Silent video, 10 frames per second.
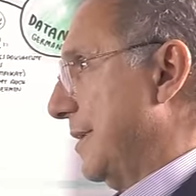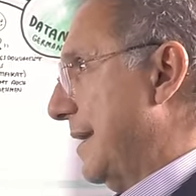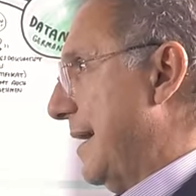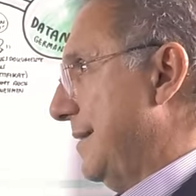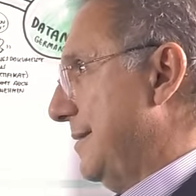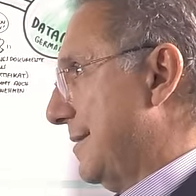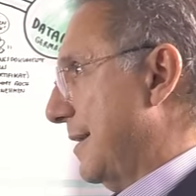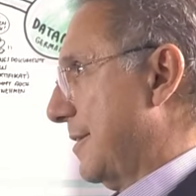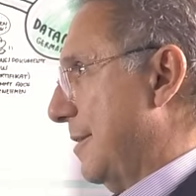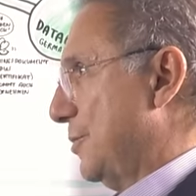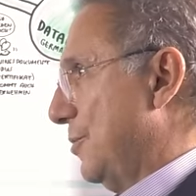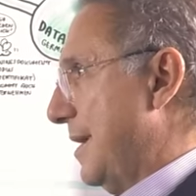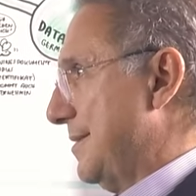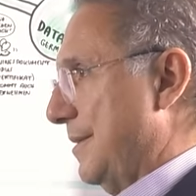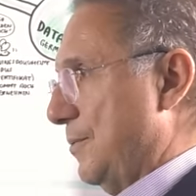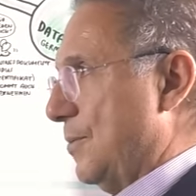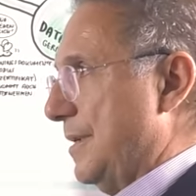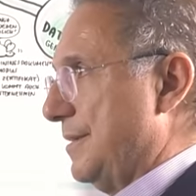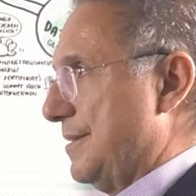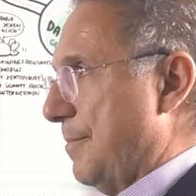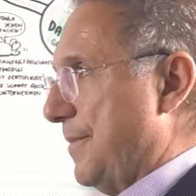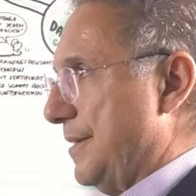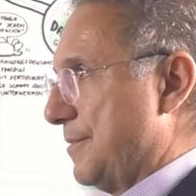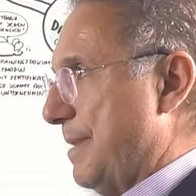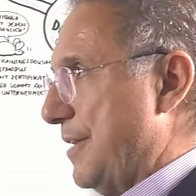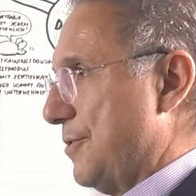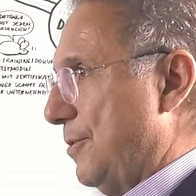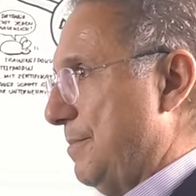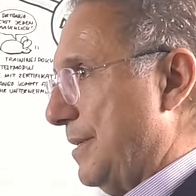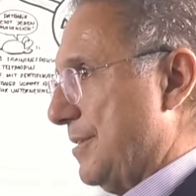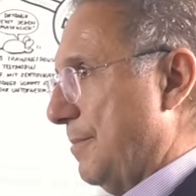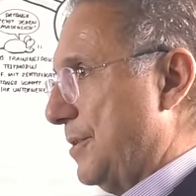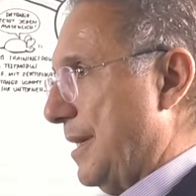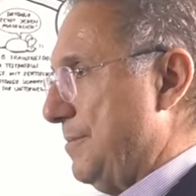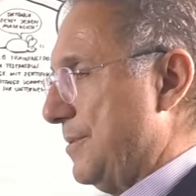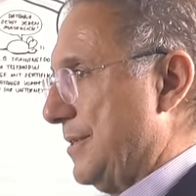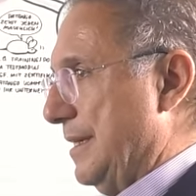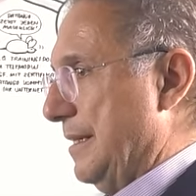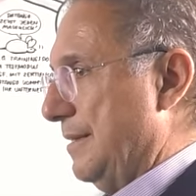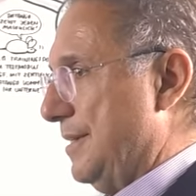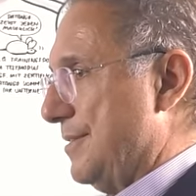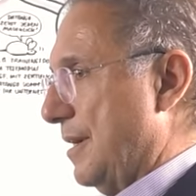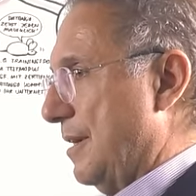to our clients that come to us and want something special, but sometimes these